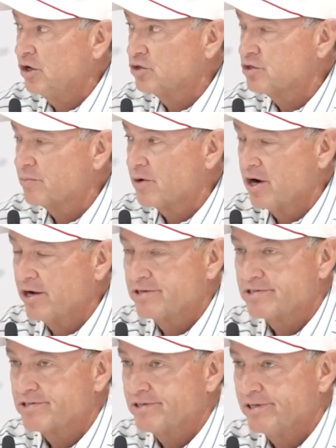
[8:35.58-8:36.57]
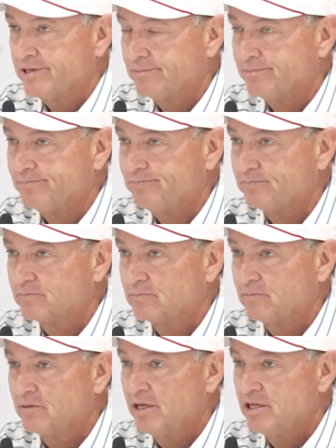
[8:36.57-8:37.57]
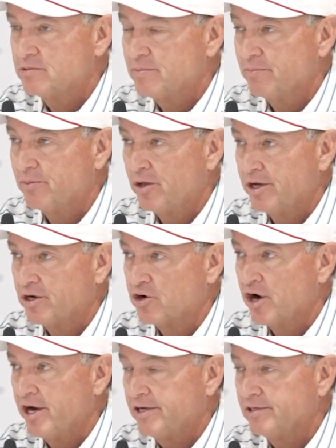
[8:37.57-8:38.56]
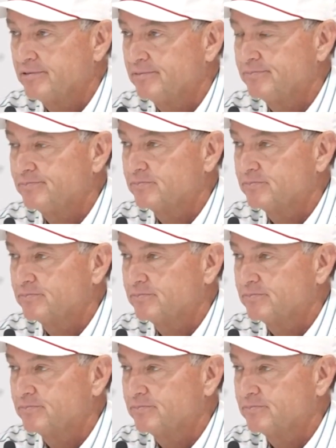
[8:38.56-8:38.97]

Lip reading: No surprise. He's been playing great.